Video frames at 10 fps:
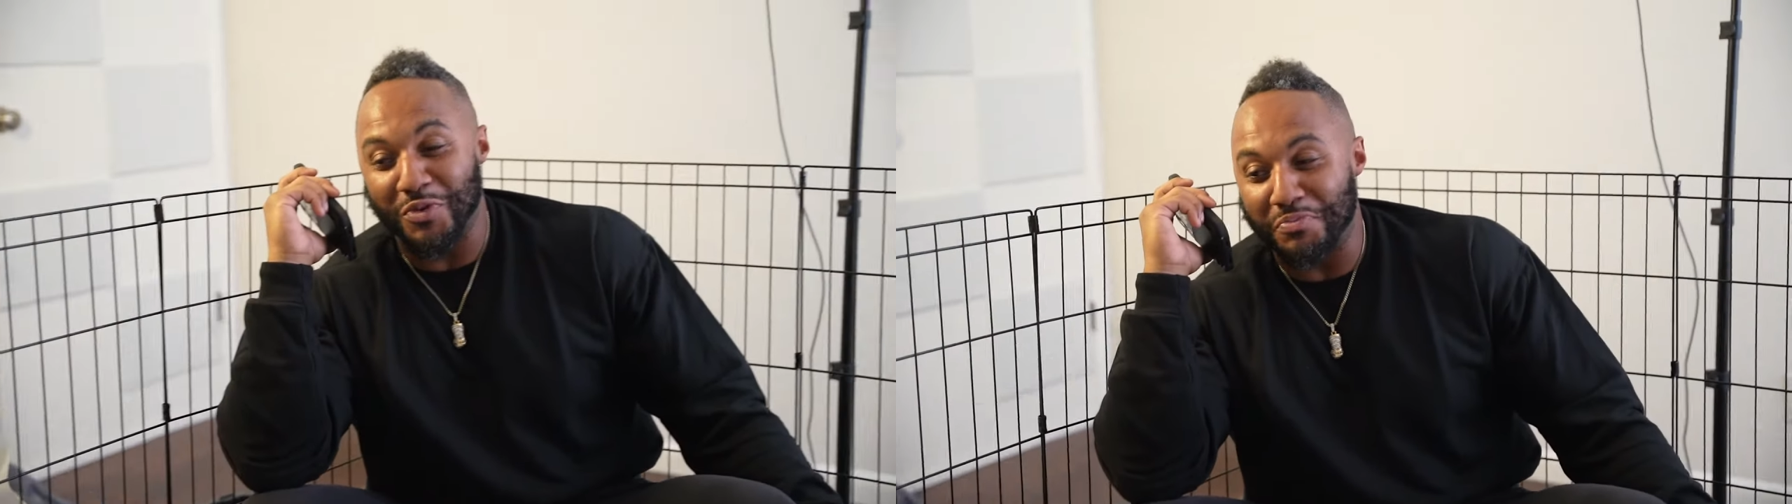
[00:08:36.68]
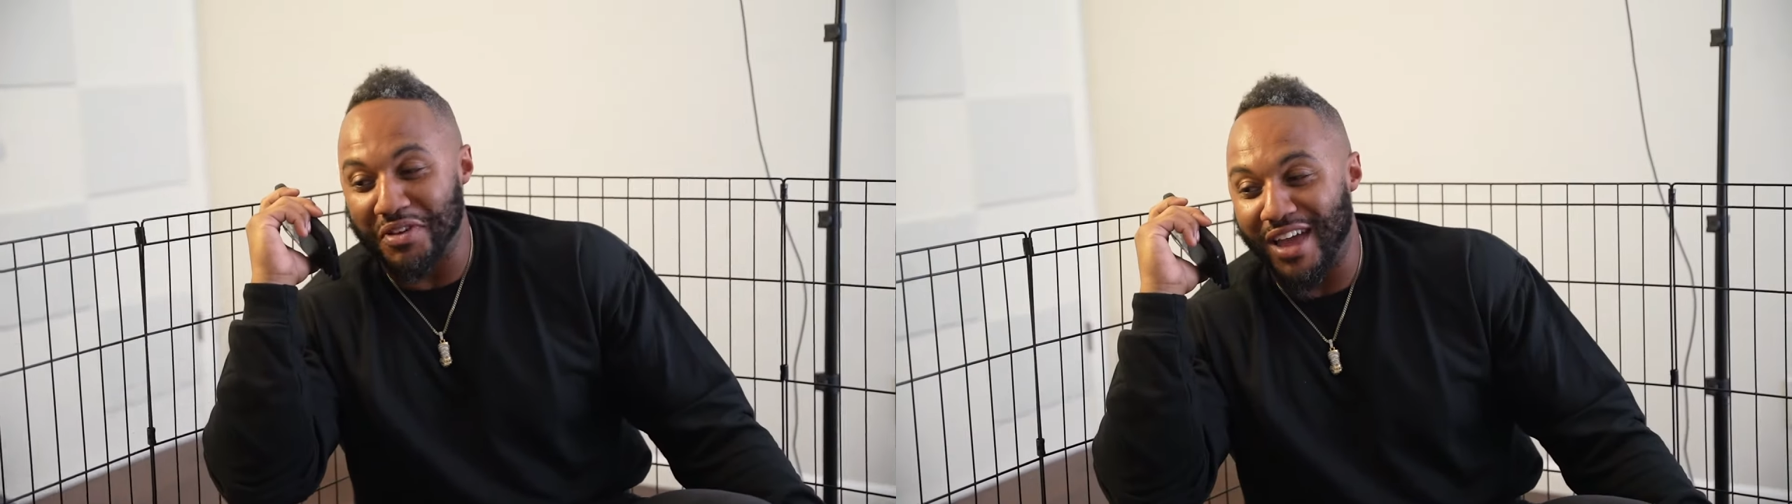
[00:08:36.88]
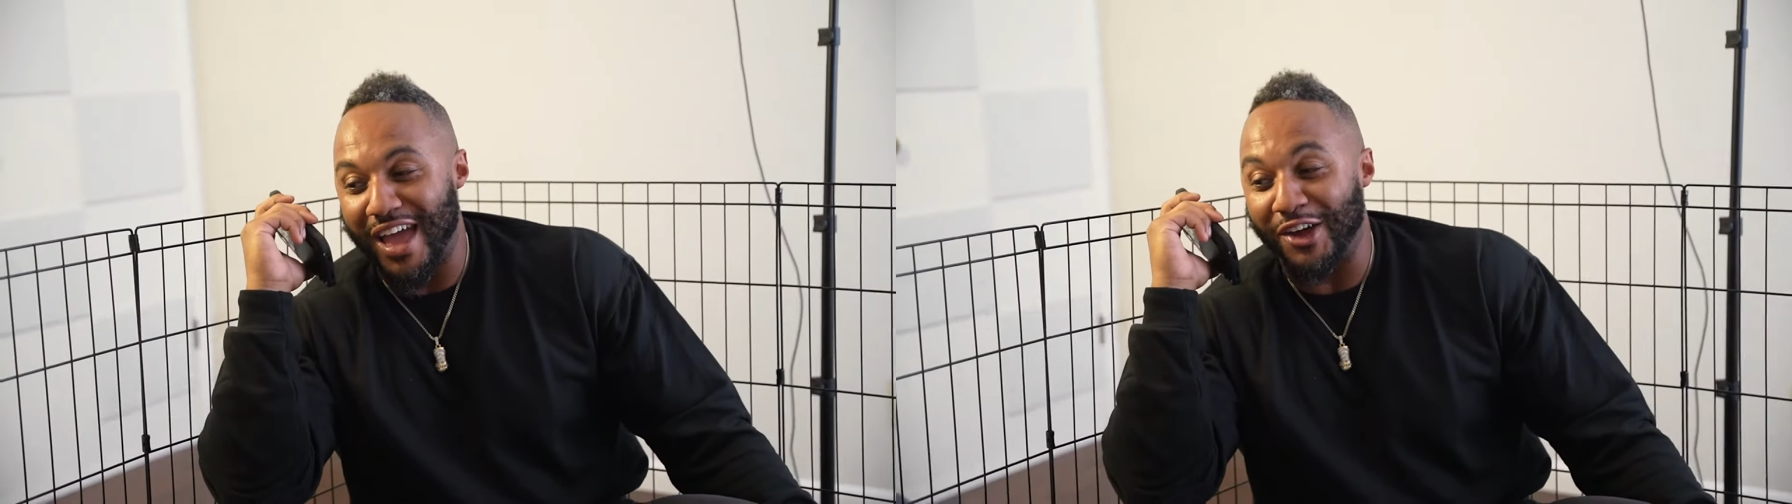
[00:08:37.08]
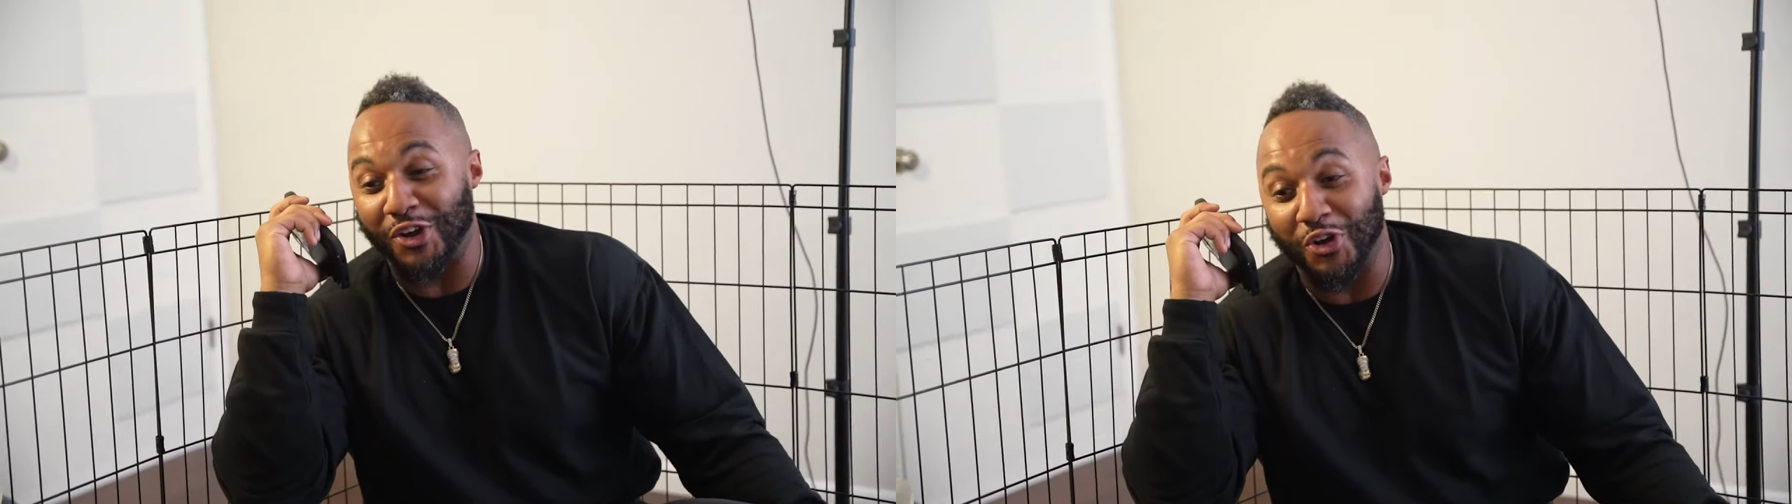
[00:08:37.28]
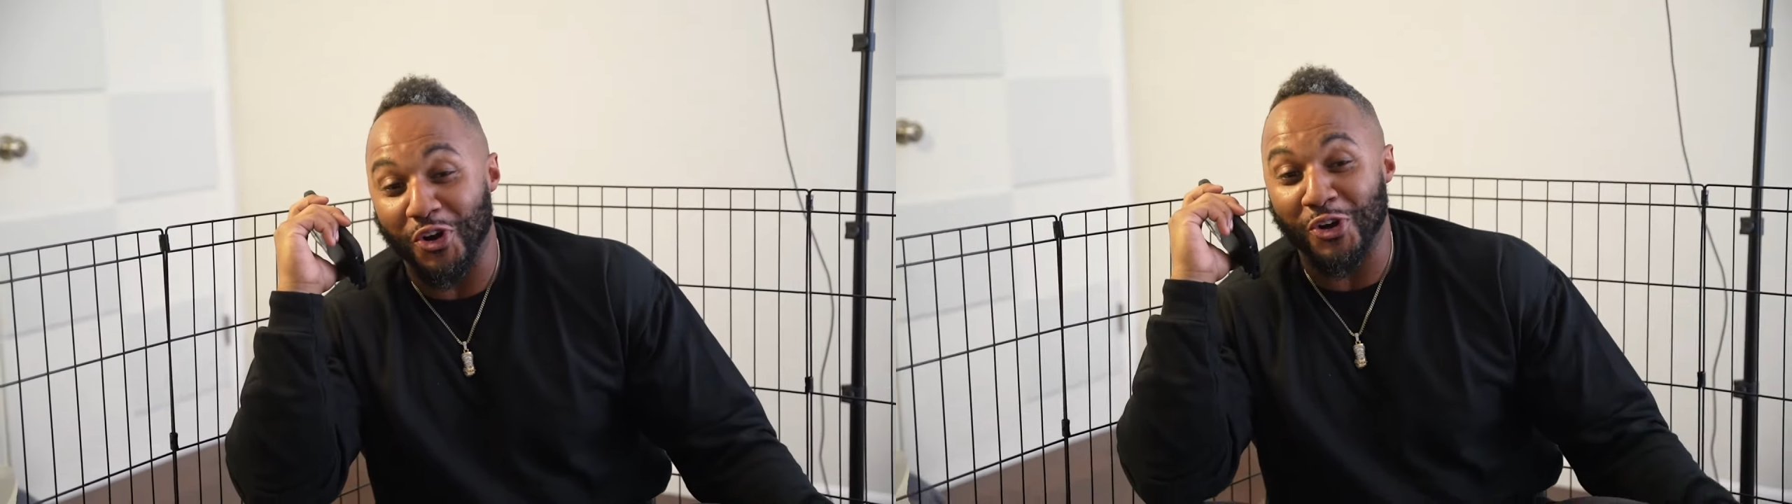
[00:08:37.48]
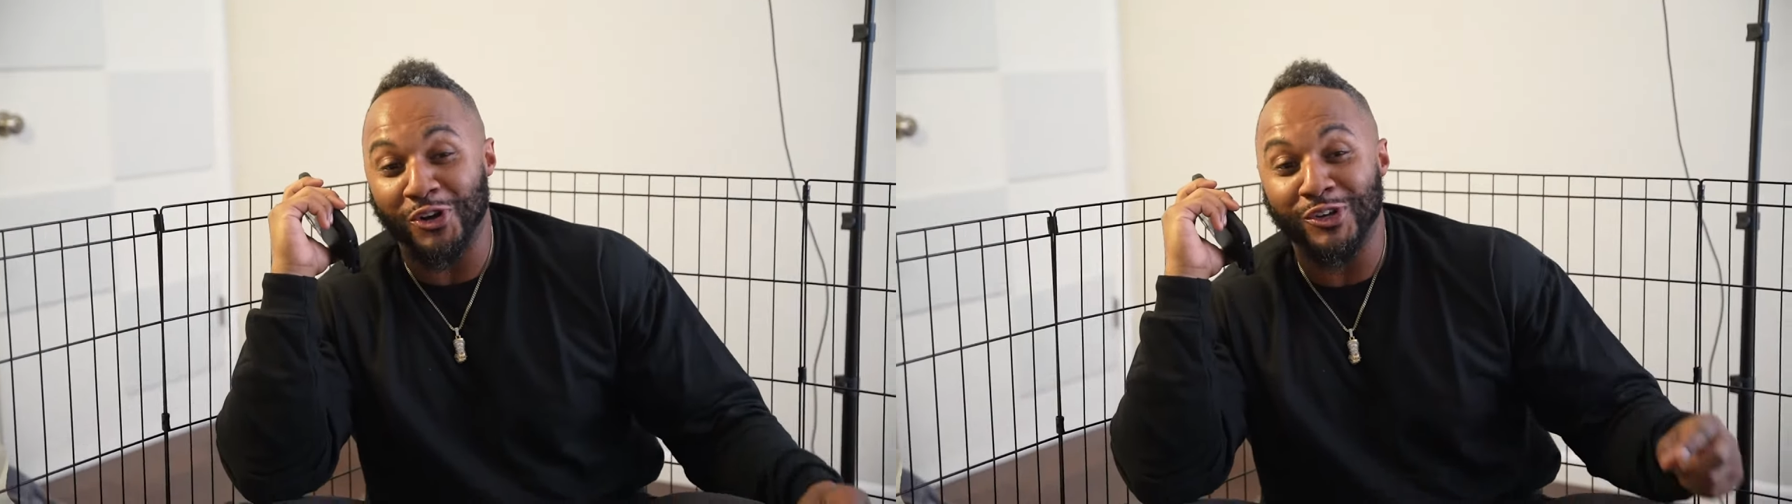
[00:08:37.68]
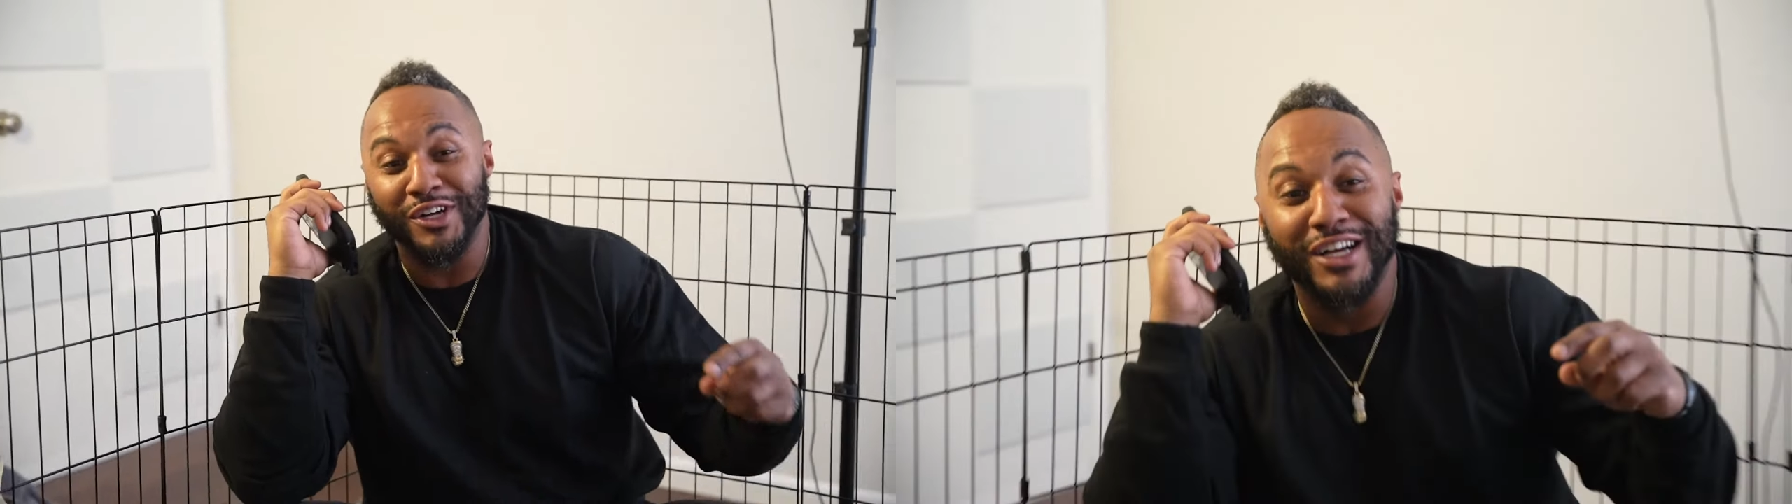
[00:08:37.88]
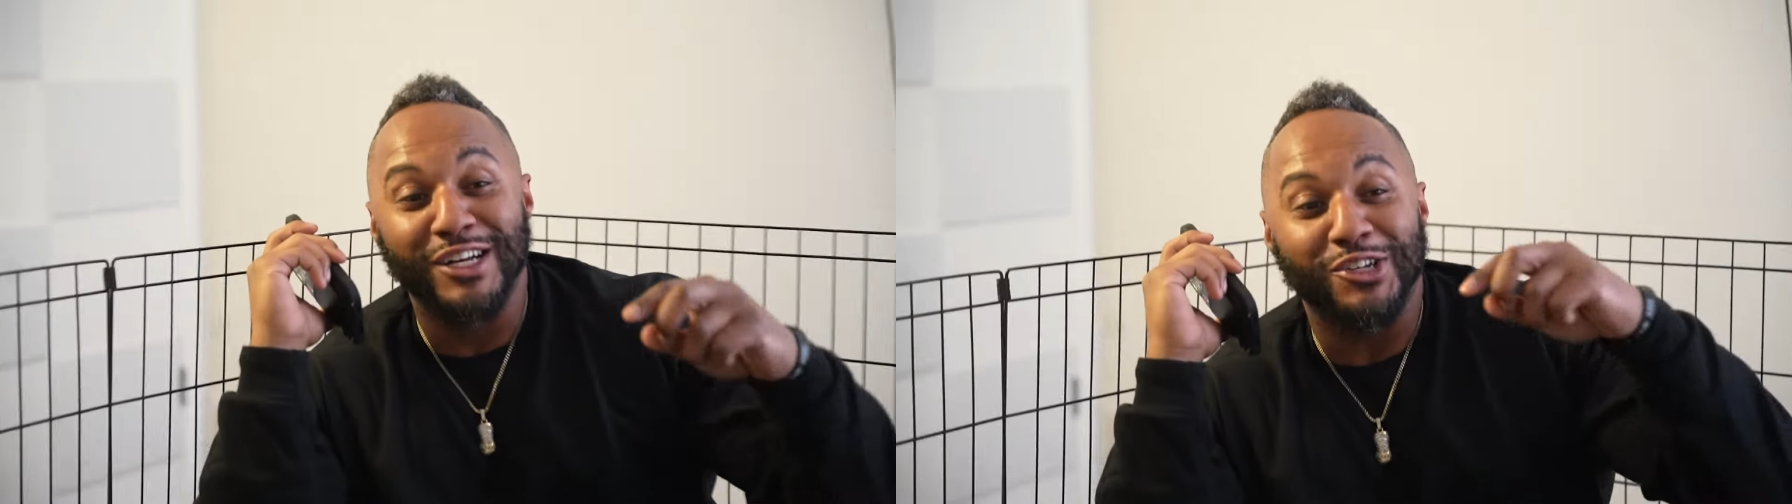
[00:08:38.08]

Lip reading: will be a girl